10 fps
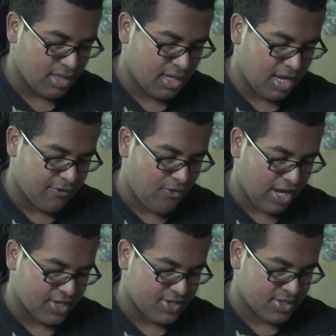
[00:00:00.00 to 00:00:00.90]
And
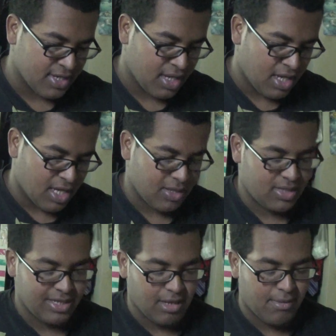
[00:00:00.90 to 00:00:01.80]
Frankie says, "Looks
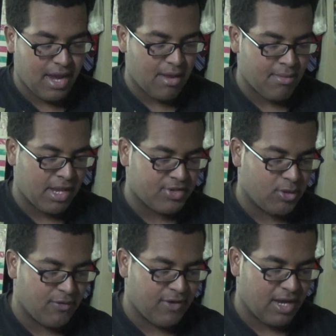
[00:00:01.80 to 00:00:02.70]
like they managed
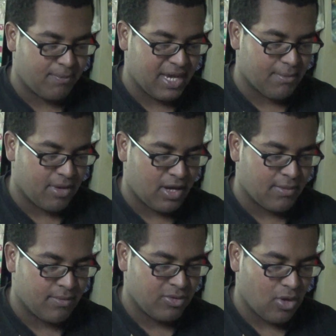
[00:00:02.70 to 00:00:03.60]
to a very big
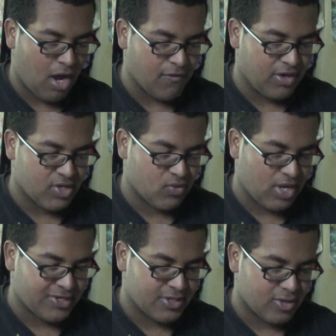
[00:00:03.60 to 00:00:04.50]
mom. No obvious
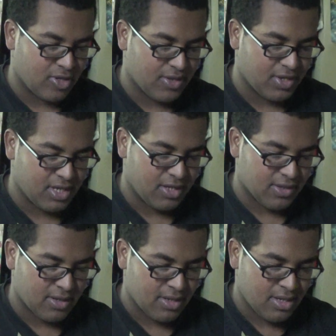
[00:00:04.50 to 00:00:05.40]
scratches or anything either."